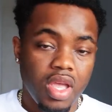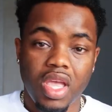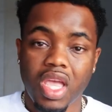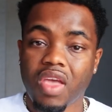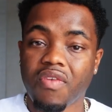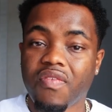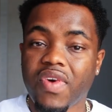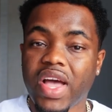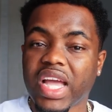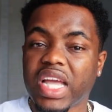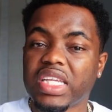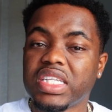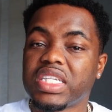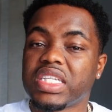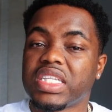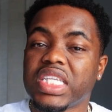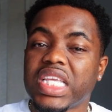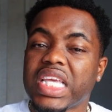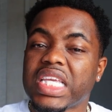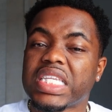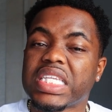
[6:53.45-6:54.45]
If I could
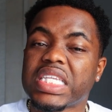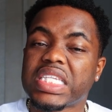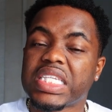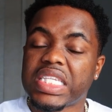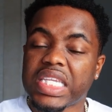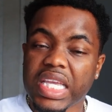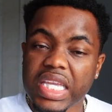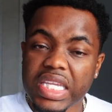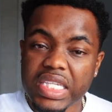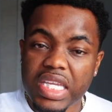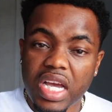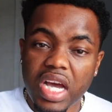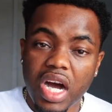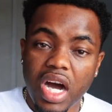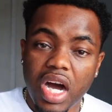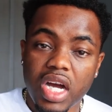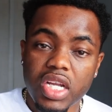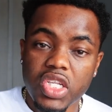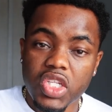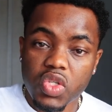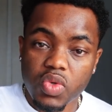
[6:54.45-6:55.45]
just get
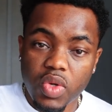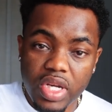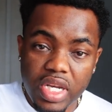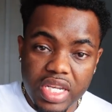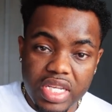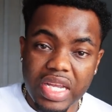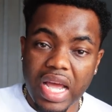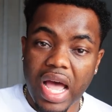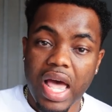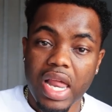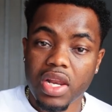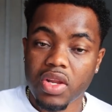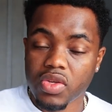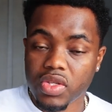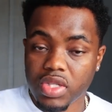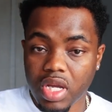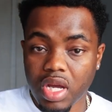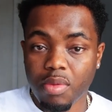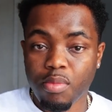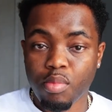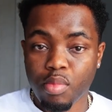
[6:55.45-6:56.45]
$600
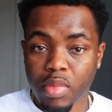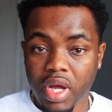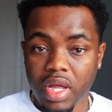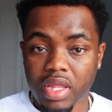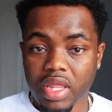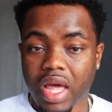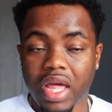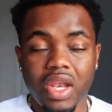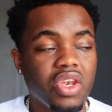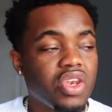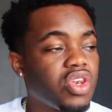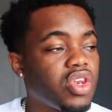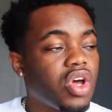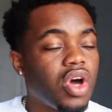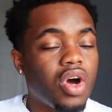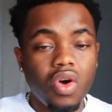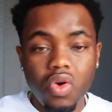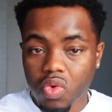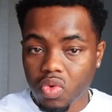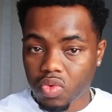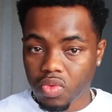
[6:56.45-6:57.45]
a month, I
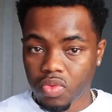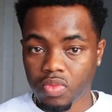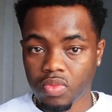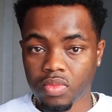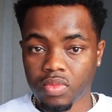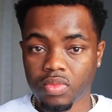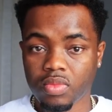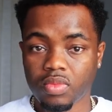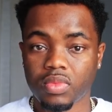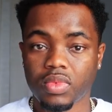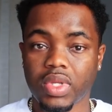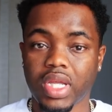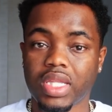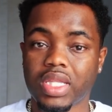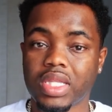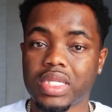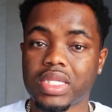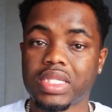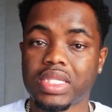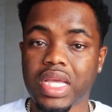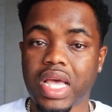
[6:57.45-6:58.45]
know that
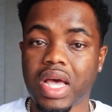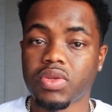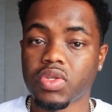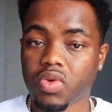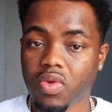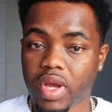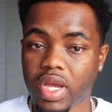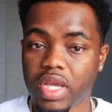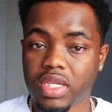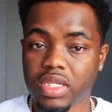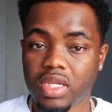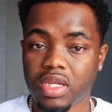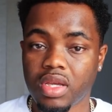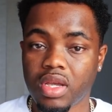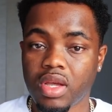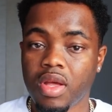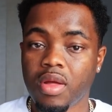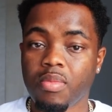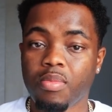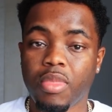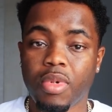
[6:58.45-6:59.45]
this sounds crazy,
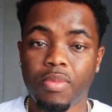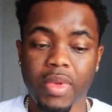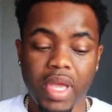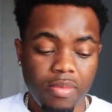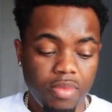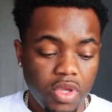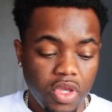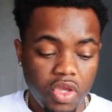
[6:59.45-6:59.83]
but maybe